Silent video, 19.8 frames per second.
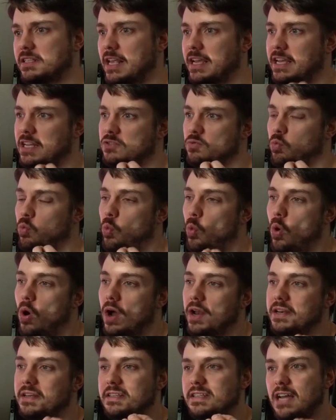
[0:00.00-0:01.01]
It's like it's
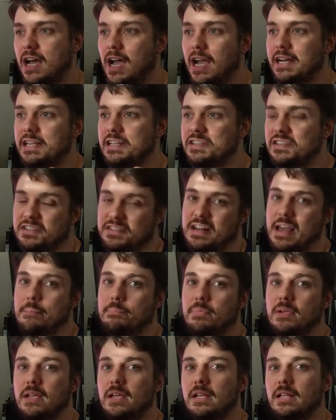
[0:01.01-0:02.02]
one tiny
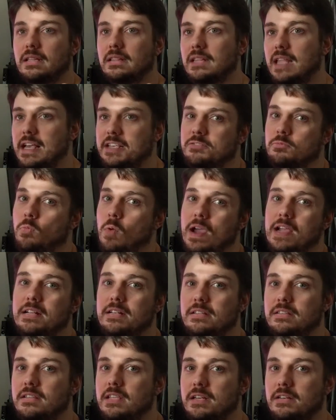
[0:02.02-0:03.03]
step less
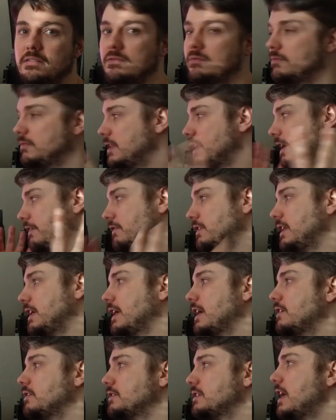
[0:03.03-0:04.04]
white than
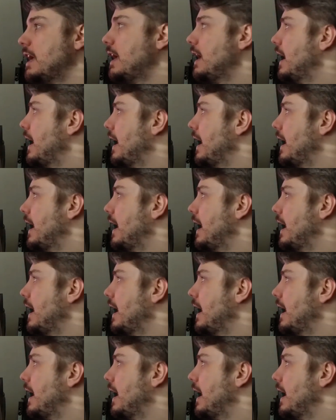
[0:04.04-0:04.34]
everything else.